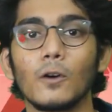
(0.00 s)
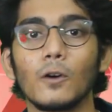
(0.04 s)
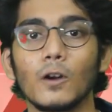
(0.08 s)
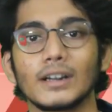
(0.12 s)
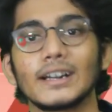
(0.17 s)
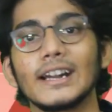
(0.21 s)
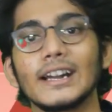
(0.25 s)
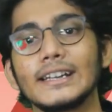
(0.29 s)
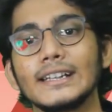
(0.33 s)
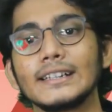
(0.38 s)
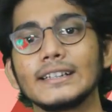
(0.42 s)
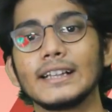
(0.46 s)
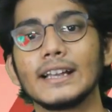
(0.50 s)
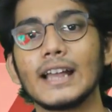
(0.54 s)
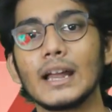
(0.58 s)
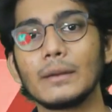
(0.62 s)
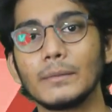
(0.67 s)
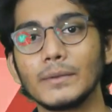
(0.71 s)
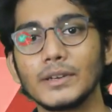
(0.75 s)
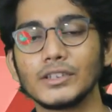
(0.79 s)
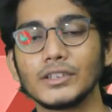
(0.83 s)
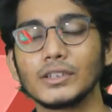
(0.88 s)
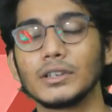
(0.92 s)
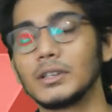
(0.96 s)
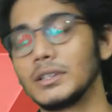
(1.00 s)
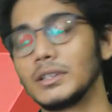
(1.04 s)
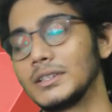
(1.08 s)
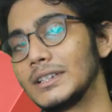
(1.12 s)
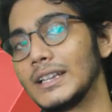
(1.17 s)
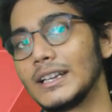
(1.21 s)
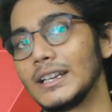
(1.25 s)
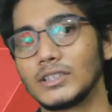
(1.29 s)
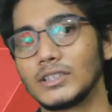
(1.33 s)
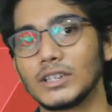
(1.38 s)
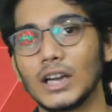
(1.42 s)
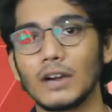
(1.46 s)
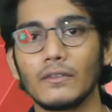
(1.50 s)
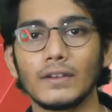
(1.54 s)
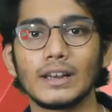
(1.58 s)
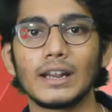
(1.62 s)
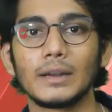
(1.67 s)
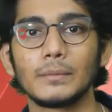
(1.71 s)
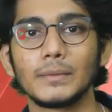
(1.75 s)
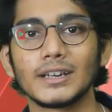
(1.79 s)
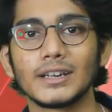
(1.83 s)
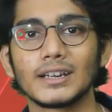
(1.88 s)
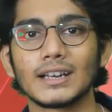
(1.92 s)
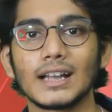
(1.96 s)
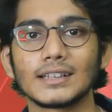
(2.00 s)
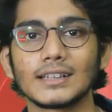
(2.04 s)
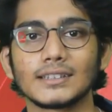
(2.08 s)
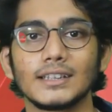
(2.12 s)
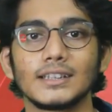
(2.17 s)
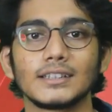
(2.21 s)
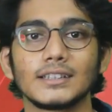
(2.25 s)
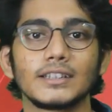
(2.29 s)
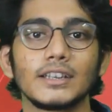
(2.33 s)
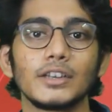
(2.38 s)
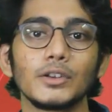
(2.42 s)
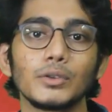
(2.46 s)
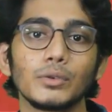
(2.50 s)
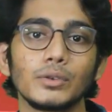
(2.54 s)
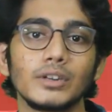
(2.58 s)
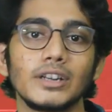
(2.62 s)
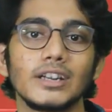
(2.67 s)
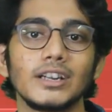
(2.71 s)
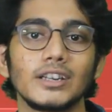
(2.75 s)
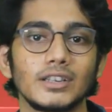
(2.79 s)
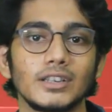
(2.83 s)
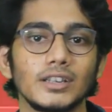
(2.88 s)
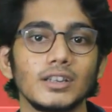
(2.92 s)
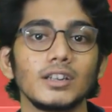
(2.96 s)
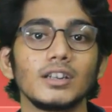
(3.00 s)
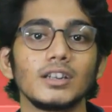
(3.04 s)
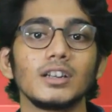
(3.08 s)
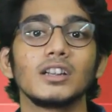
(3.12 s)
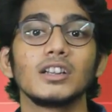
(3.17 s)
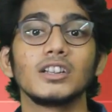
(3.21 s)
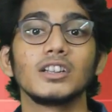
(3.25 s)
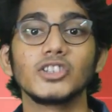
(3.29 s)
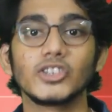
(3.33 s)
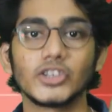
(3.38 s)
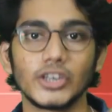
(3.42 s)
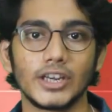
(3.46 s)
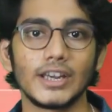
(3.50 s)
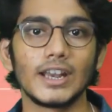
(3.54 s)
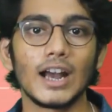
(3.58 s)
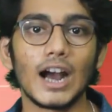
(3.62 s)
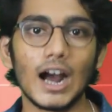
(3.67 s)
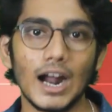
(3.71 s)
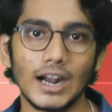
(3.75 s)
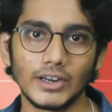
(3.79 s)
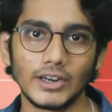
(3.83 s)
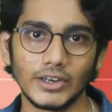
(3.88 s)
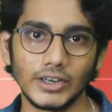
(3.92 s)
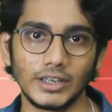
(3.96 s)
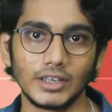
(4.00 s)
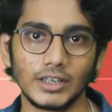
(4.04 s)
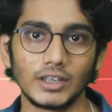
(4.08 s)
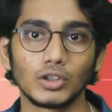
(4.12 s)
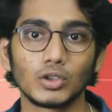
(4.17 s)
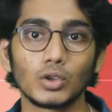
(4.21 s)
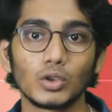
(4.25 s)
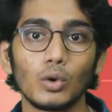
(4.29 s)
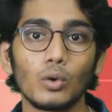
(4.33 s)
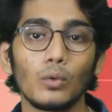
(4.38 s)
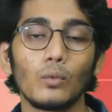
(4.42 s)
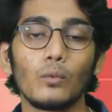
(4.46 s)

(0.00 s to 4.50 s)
For getting the library Java library classes, you need JRE.